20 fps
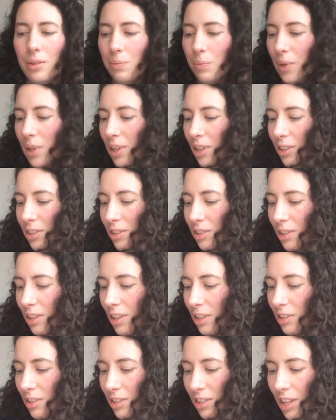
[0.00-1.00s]
because
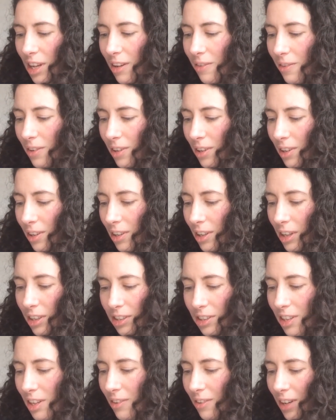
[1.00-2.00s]

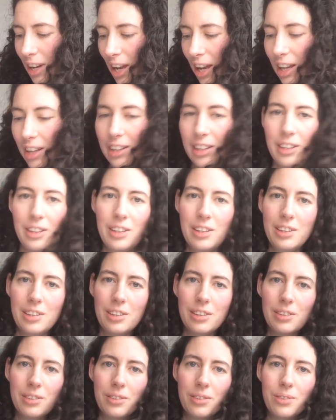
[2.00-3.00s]
there's never any
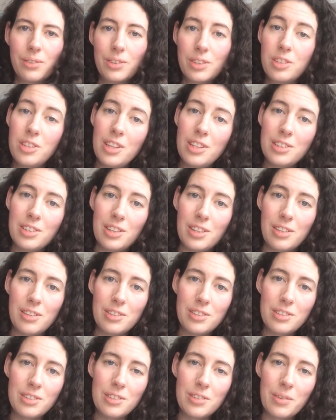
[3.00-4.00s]

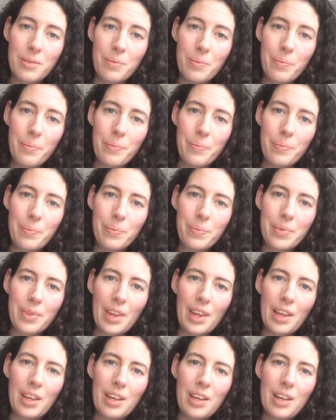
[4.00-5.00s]
resistance.
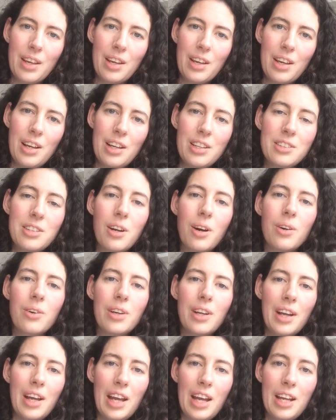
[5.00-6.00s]
It's
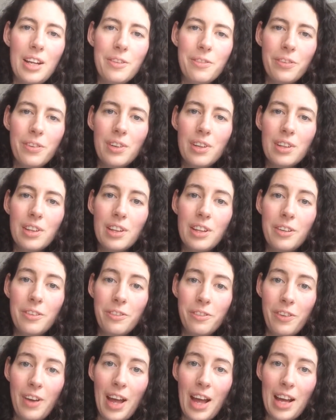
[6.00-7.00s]
going infinitely
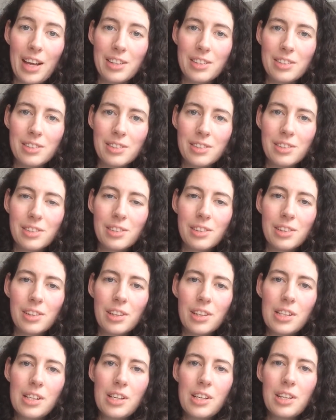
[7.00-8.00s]
fast.
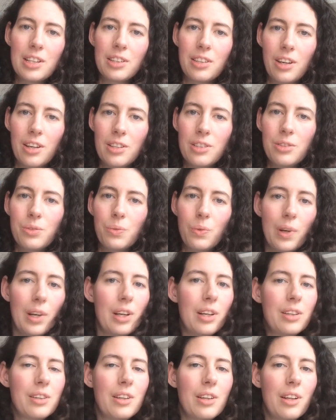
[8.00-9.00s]
Thus,
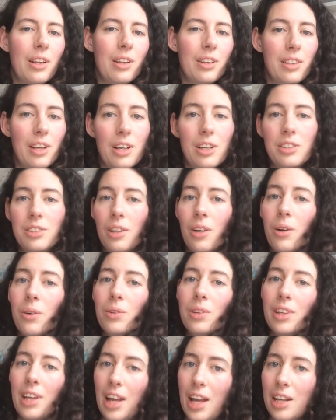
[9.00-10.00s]
when there's
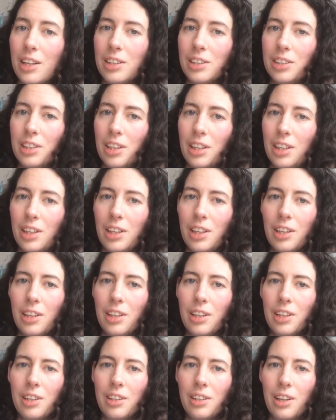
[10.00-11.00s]
only energy,
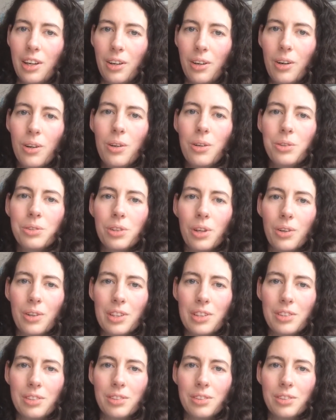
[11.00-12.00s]
there also
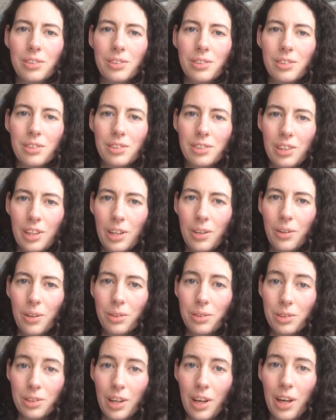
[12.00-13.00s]
is
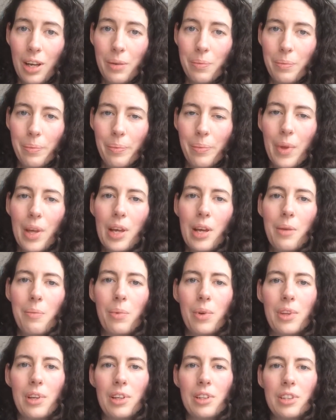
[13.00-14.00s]
zero time.
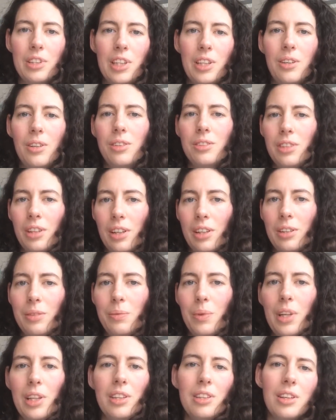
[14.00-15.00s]
But there's zero
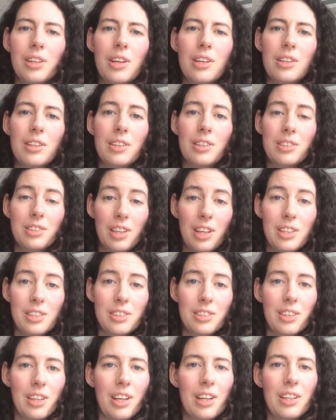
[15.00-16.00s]
time in the
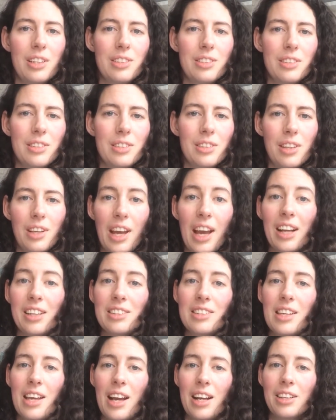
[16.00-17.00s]
sense that it's the
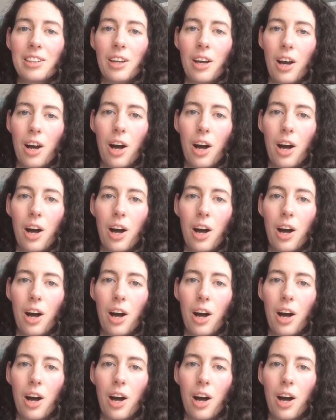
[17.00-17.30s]
exact